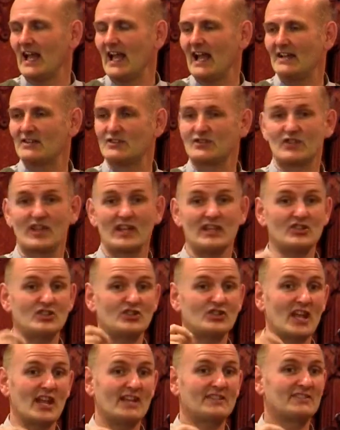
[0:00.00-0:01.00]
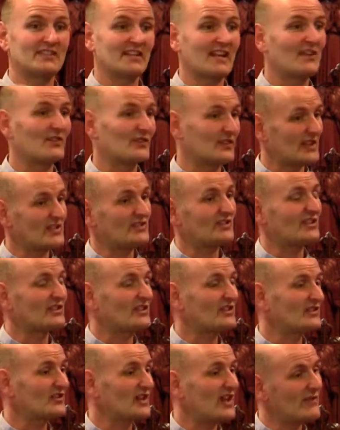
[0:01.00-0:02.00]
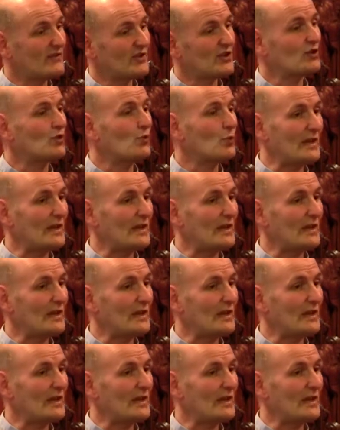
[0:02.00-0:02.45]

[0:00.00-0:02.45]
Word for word: And they shared together, they started saving on a